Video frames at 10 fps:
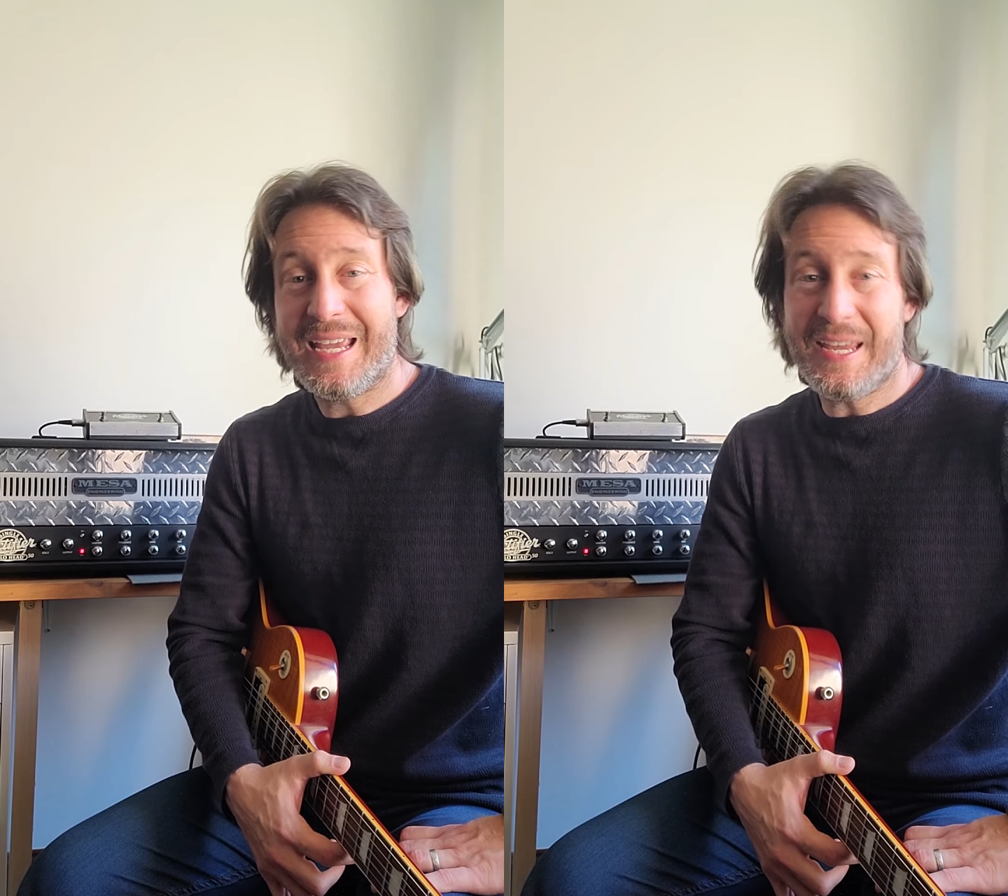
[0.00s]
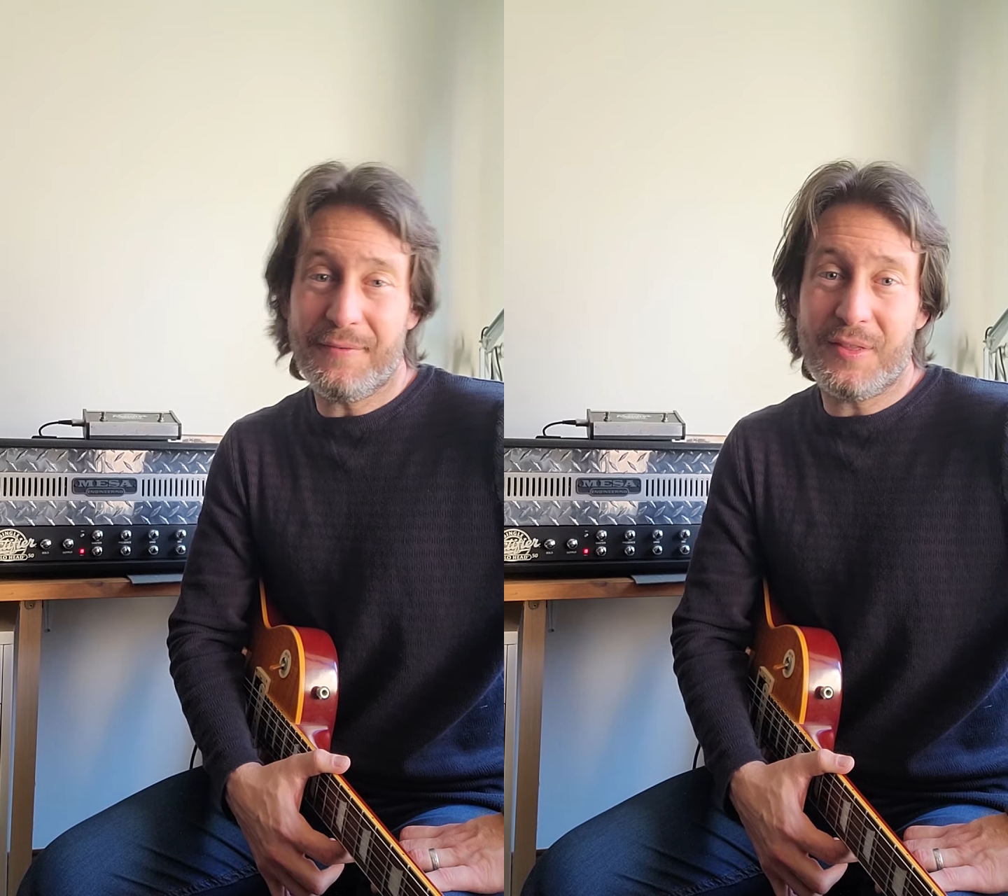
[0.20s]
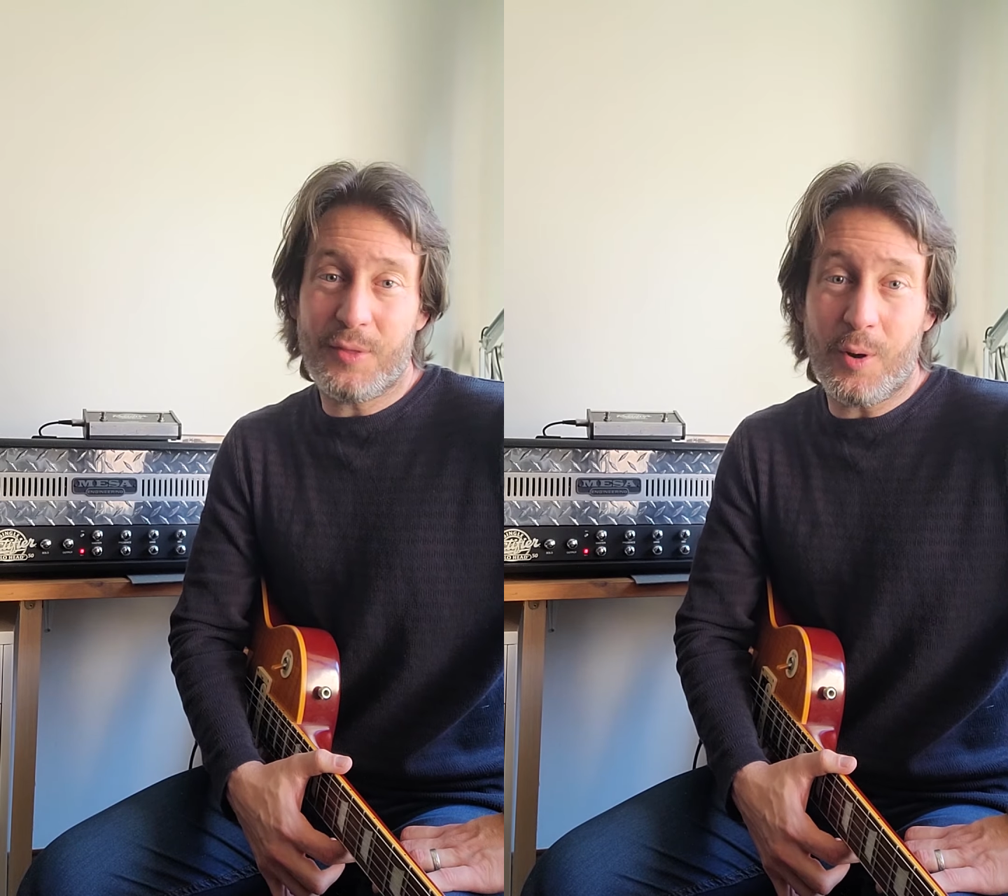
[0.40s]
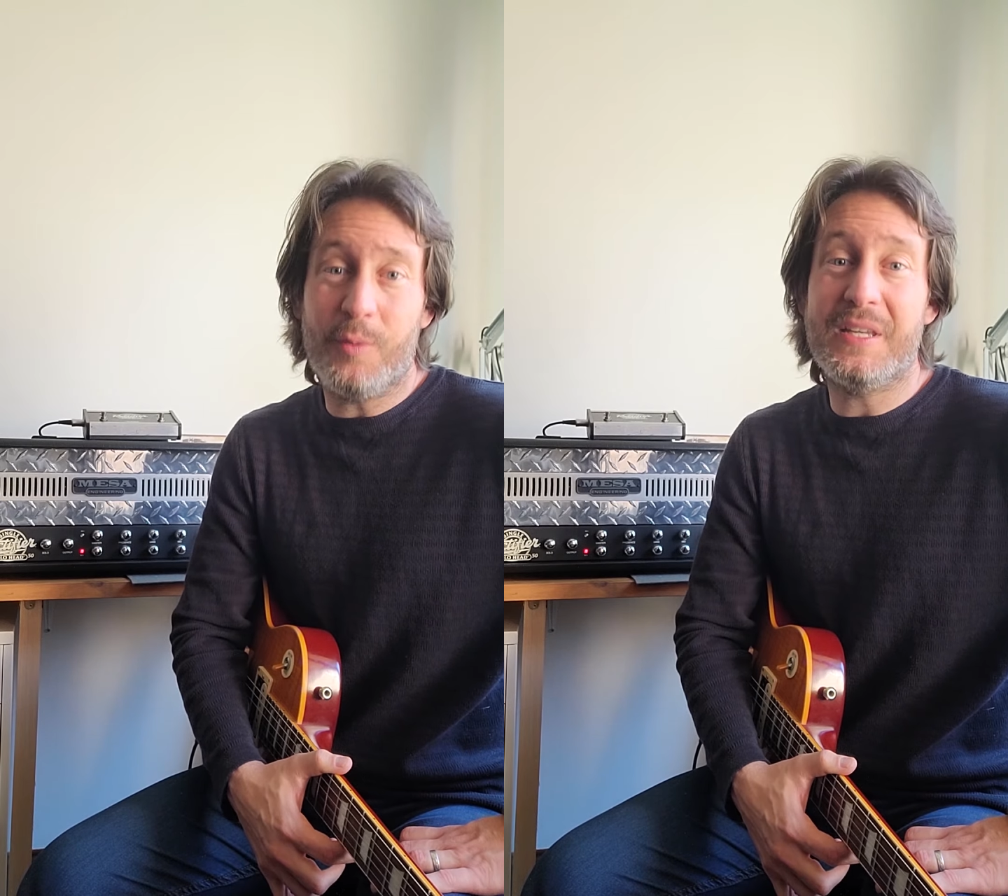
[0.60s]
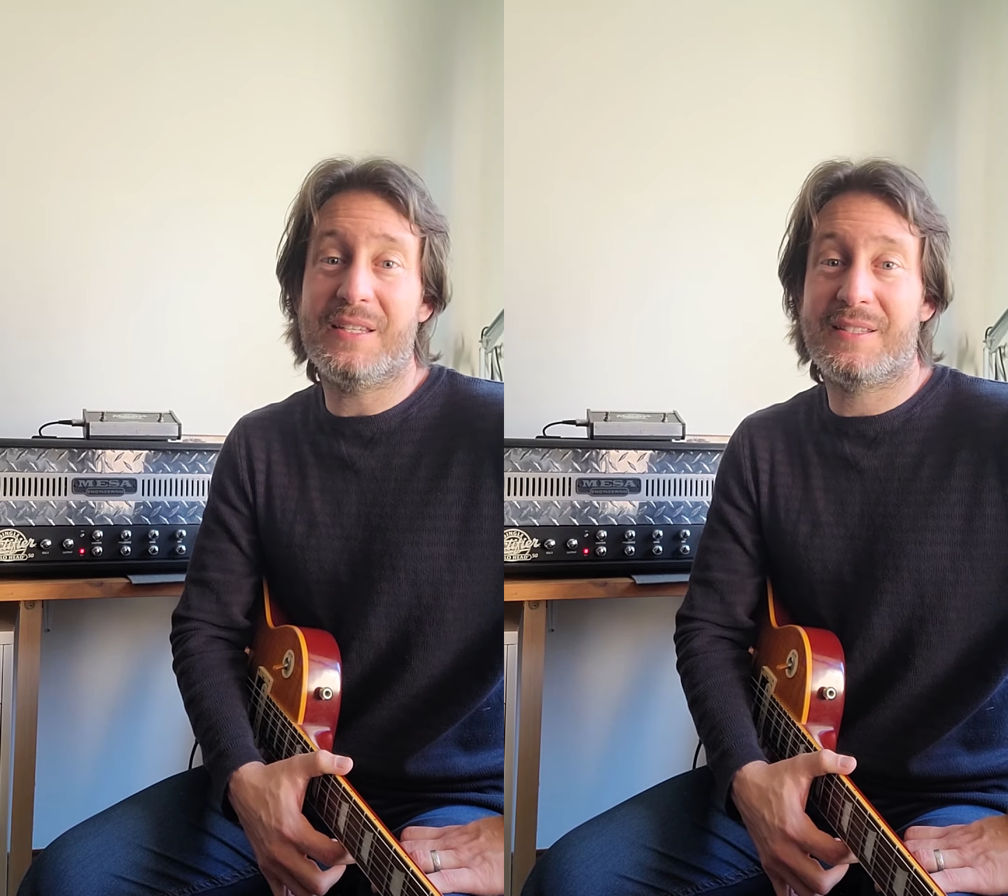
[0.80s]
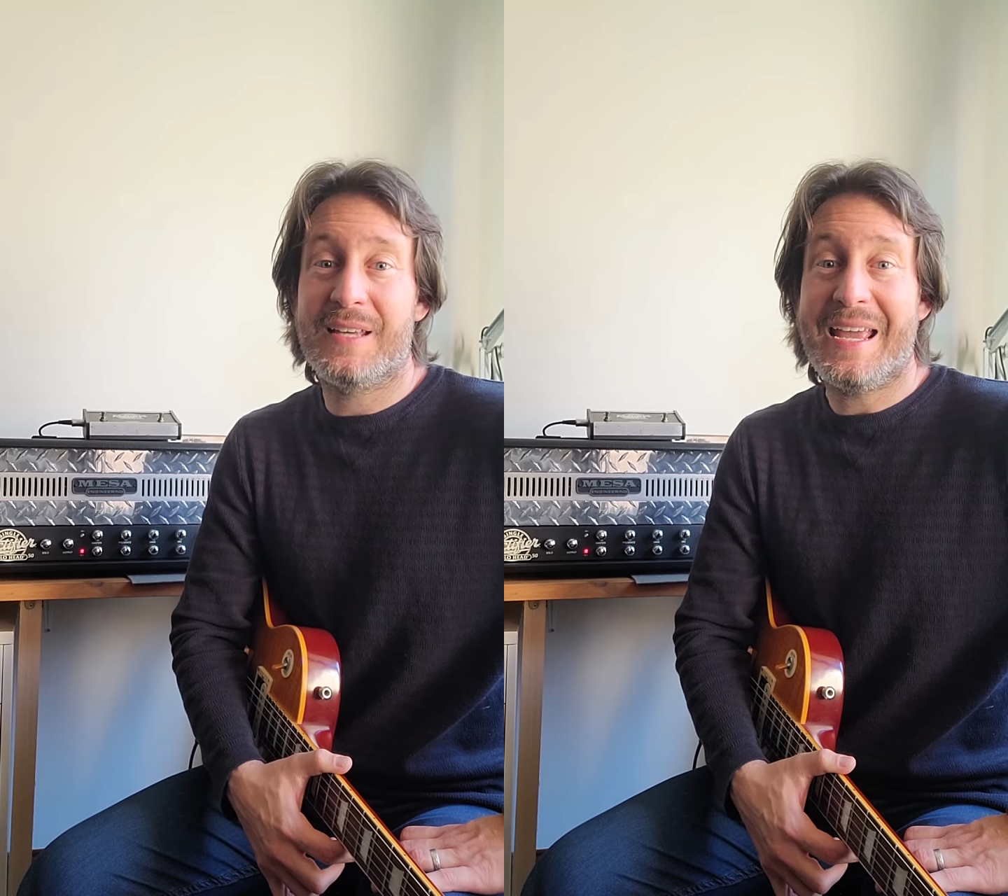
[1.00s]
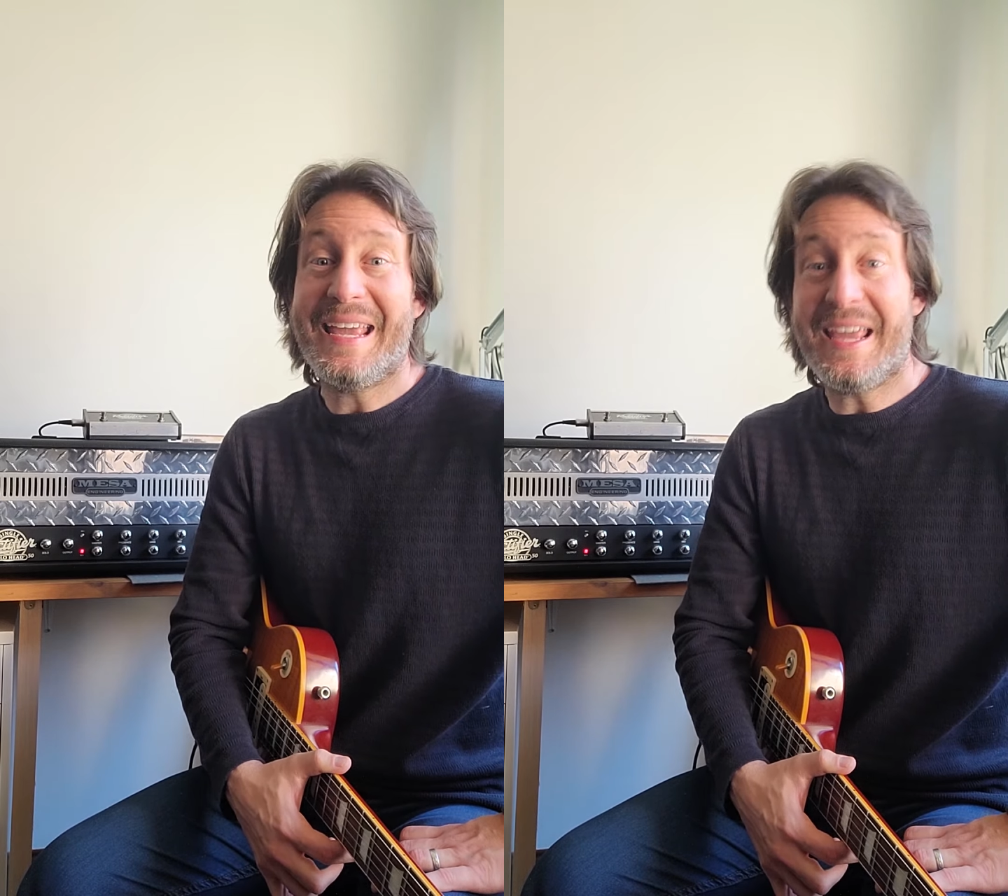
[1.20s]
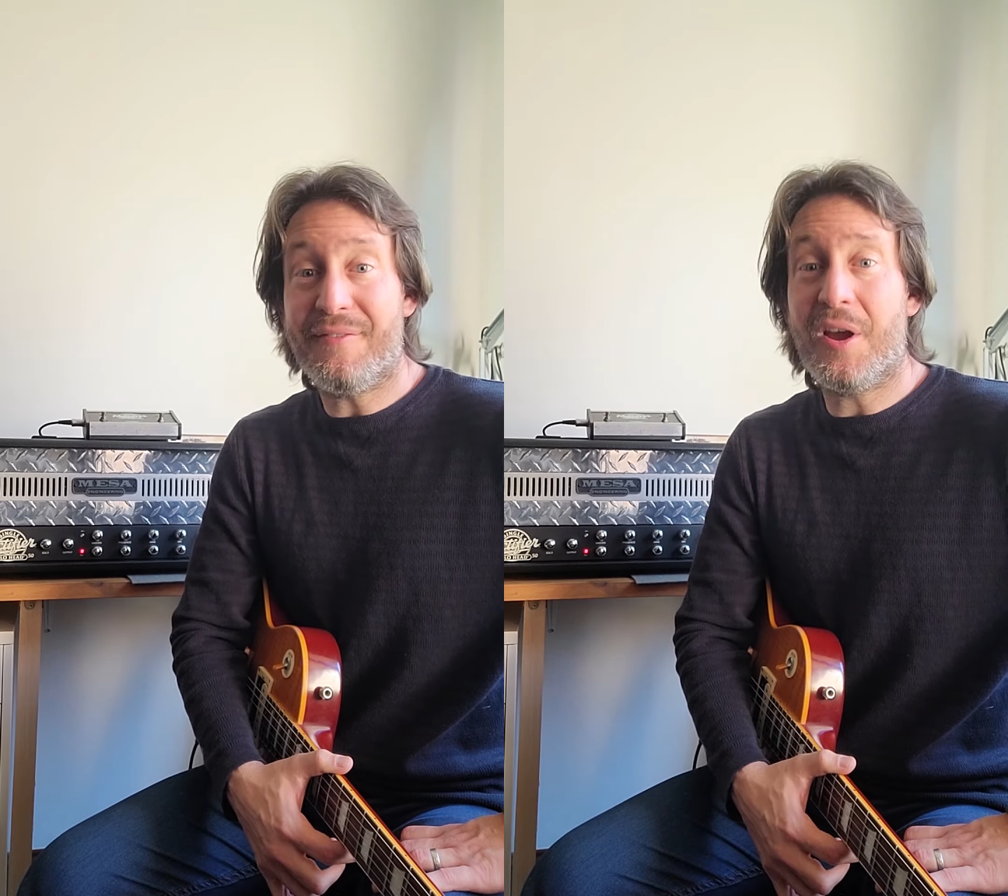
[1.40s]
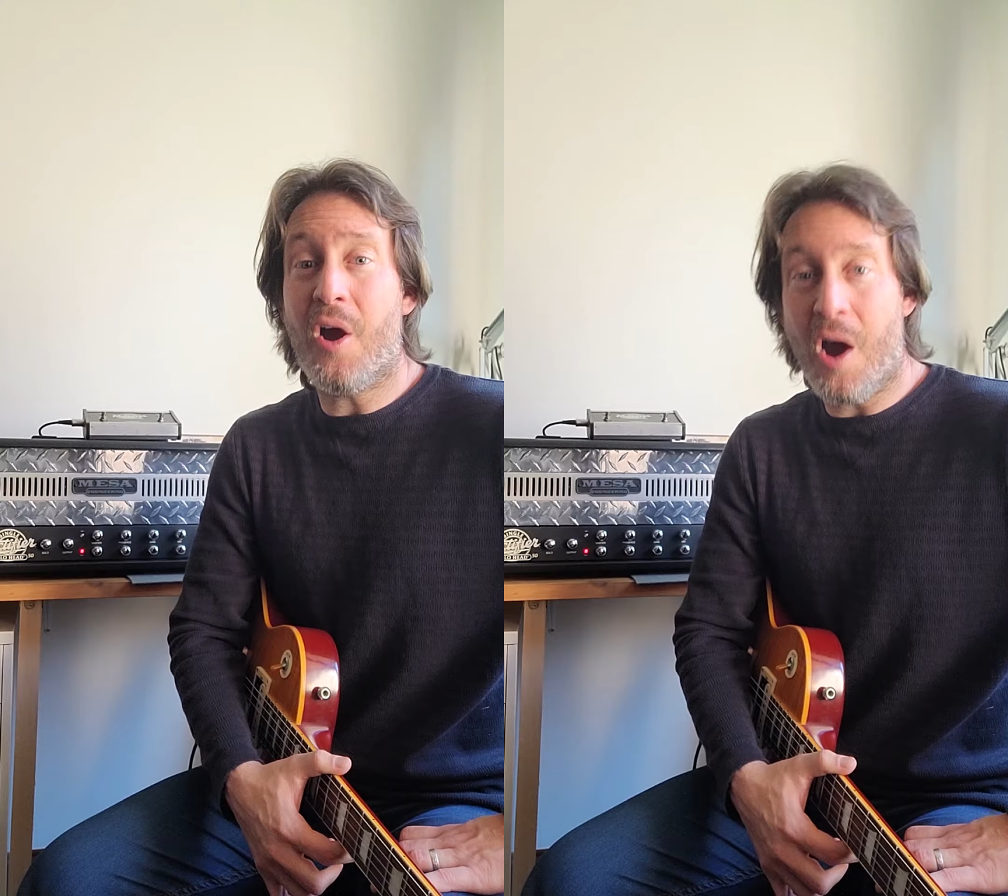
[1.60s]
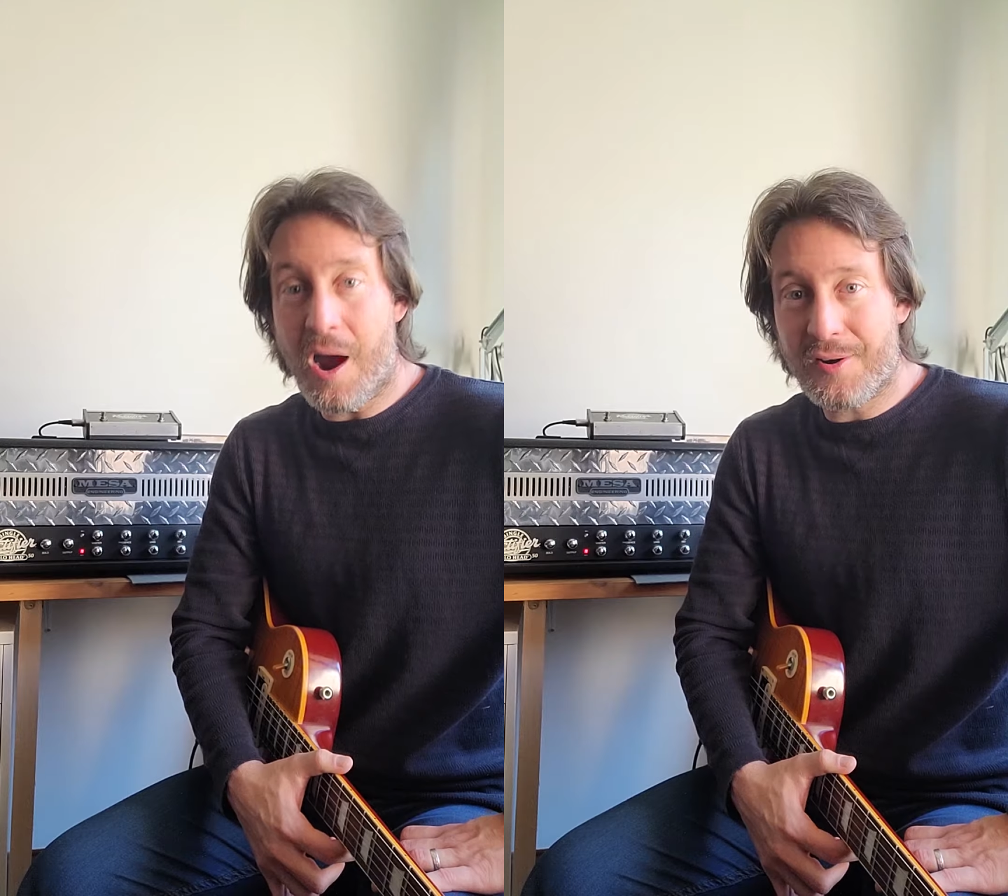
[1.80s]
even though it's even
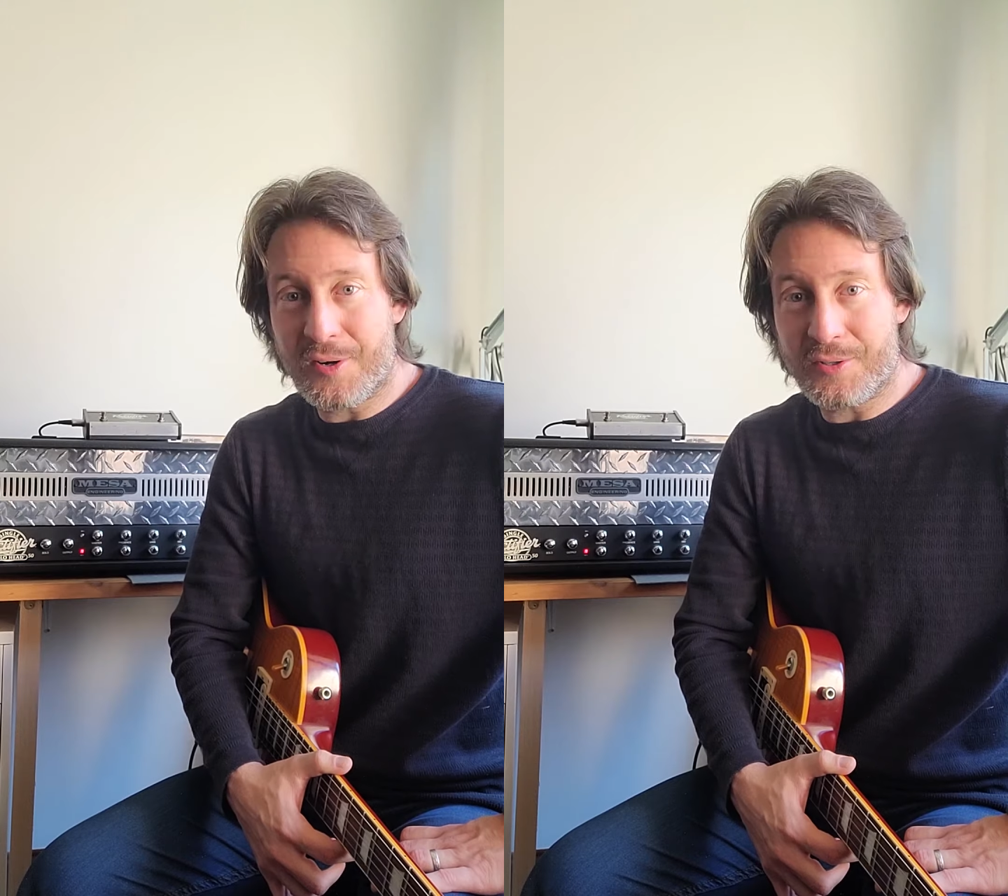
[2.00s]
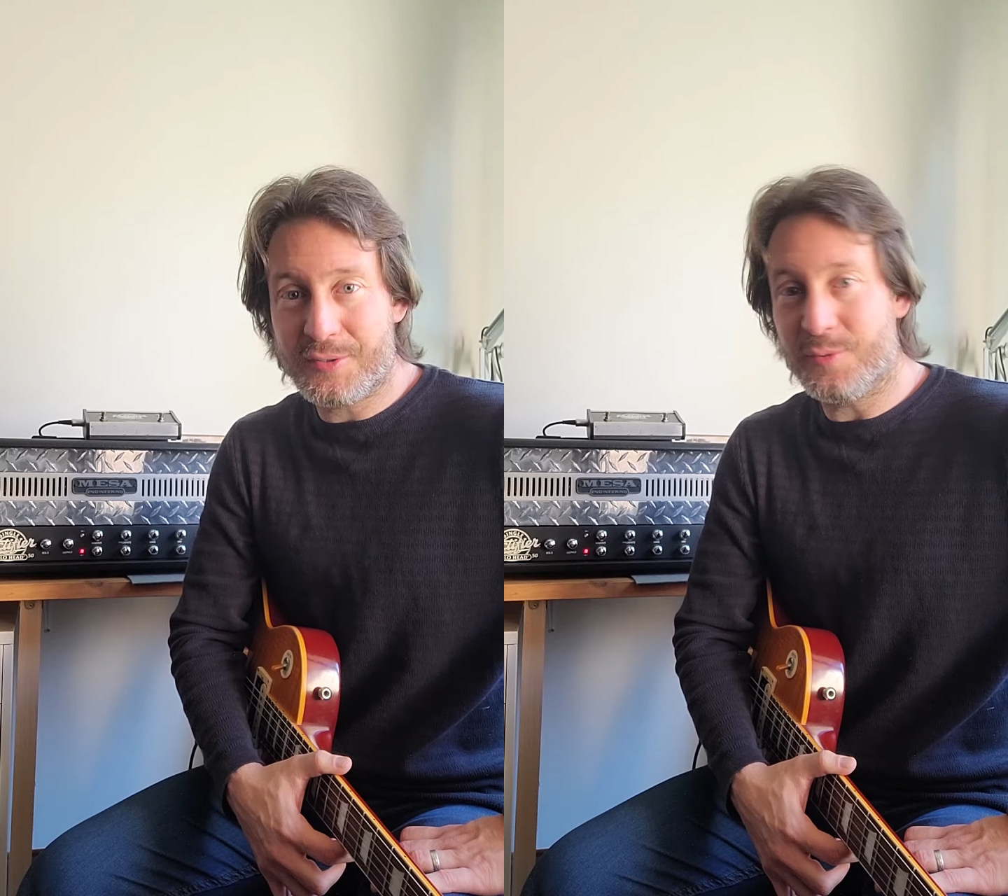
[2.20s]
harder